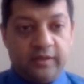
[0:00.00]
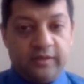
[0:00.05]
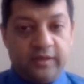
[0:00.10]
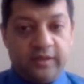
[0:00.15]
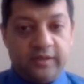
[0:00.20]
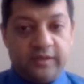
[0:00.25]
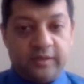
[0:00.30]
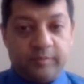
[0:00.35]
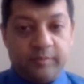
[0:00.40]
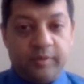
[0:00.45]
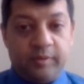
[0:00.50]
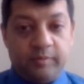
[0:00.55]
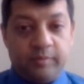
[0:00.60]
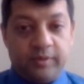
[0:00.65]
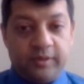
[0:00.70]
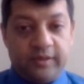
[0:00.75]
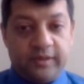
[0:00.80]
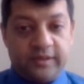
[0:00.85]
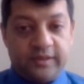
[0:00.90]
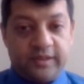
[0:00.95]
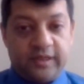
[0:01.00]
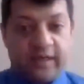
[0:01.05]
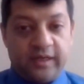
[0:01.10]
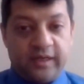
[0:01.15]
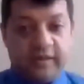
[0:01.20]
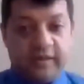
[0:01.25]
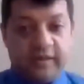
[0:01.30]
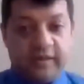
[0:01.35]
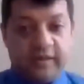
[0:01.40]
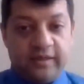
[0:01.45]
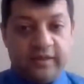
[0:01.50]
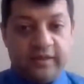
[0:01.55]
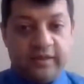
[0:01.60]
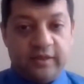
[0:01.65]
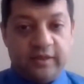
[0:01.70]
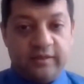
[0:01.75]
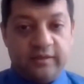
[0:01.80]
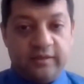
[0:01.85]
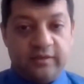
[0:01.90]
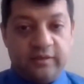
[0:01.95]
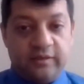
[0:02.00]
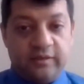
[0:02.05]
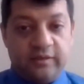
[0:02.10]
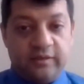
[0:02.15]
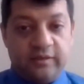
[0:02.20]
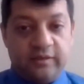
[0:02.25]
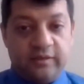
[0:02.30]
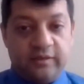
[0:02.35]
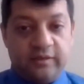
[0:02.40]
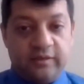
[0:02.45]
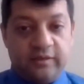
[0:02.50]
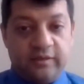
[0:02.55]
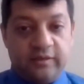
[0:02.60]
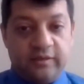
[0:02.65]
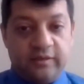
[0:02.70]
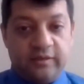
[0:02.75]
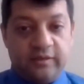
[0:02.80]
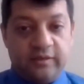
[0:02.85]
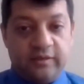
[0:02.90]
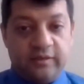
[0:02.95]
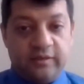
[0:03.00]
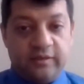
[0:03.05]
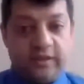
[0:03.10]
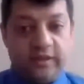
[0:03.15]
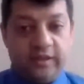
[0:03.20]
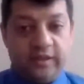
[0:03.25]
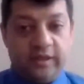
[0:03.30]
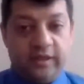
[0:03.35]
things that people understand. He's written quite a few books.